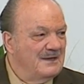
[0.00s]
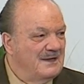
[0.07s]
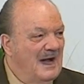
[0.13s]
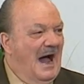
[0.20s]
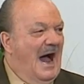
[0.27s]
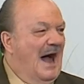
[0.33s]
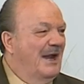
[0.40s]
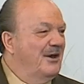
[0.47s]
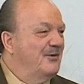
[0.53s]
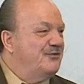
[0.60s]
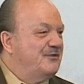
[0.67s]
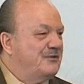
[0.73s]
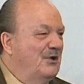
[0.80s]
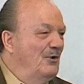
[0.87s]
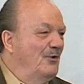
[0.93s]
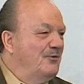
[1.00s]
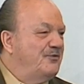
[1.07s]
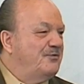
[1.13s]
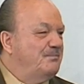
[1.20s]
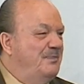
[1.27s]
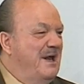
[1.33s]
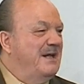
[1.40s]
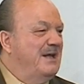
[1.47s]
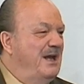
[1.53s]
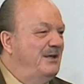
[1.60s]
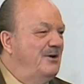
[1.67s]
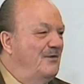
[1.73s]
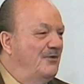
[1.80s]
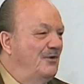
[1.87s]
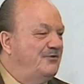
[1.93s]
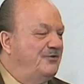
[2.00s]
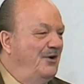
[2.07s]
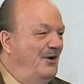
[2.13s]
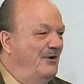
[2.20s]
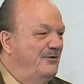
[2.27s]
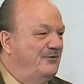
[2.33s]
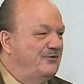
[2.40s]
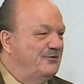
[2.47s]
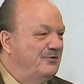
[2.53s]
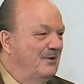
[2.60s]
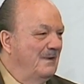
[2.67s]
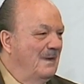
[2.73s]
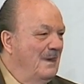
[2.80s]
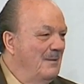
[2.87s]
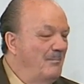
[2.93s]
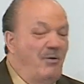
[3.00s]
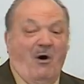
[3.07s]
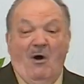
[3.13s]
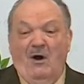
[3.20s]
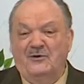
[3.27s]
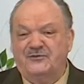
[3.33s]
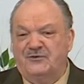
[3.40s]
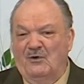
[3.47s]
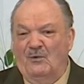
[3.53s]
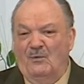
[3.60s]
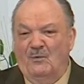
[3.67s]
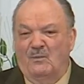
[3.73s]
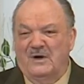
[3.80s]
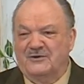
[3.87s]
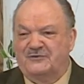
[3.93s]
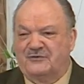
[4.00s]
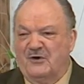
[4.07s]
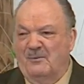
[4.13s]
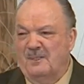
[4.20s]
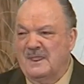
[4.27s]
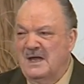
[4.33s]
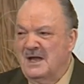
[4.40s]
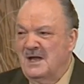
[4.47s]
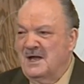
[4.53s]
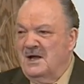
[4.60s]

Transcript: God is still speaking to the church partial wisdom